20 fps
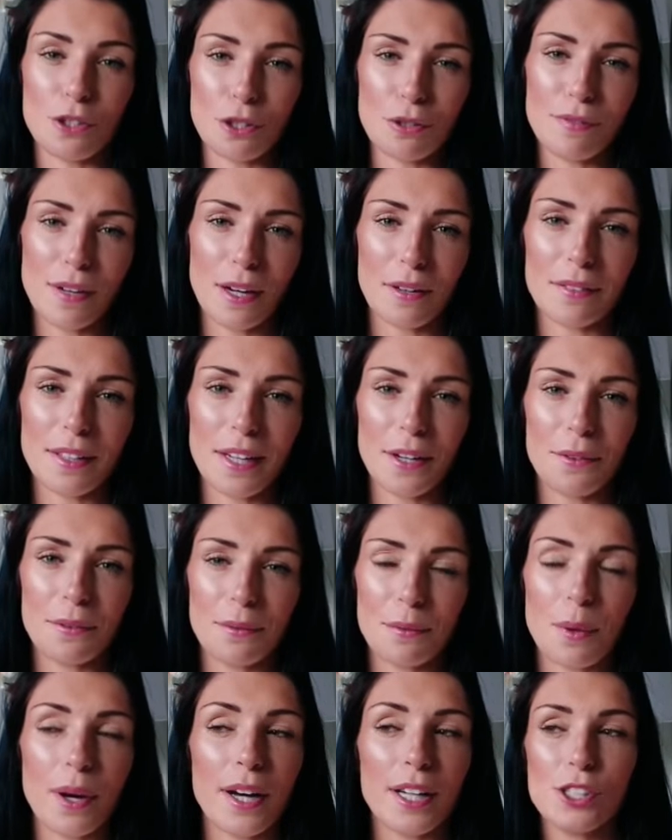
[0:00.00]
You found
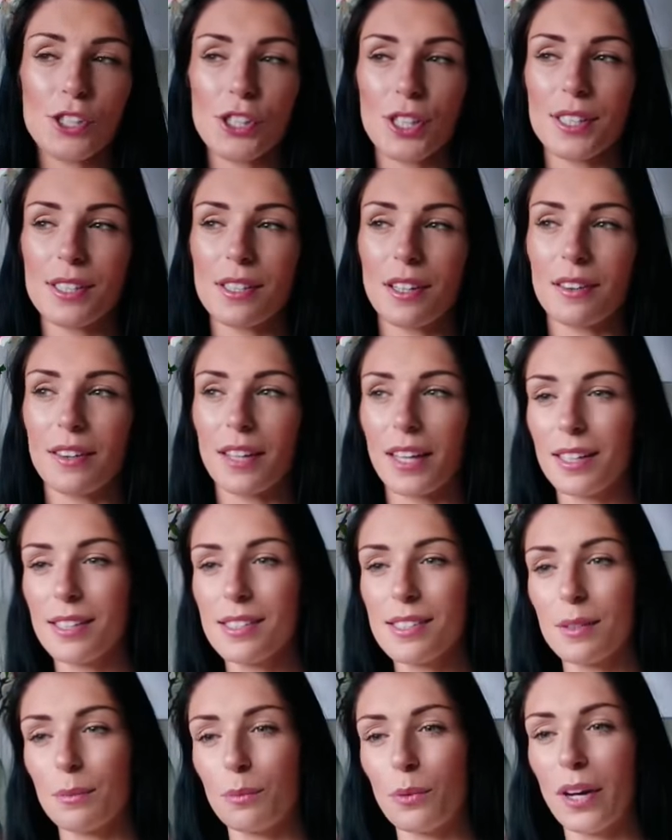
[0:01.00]
out why she had done
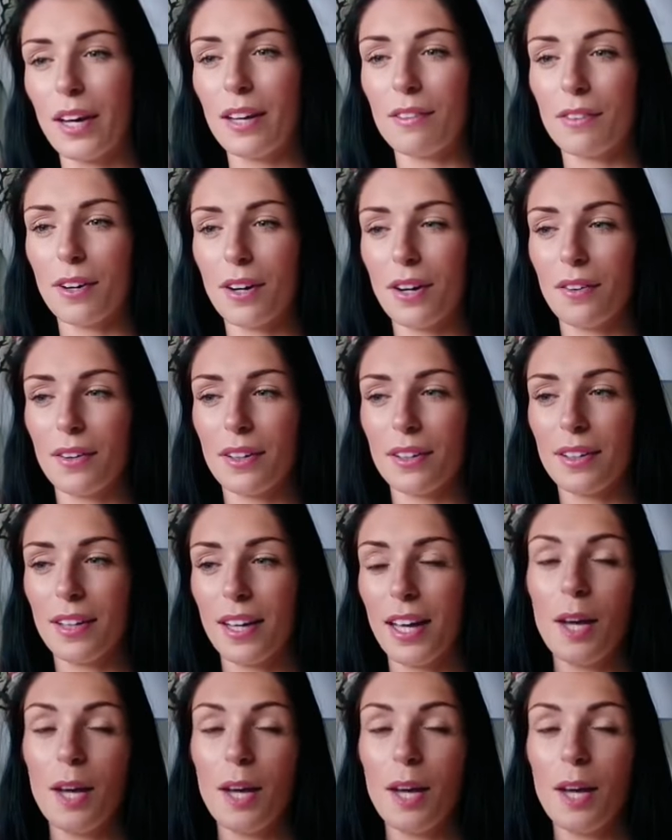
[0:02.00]
this and whatever, and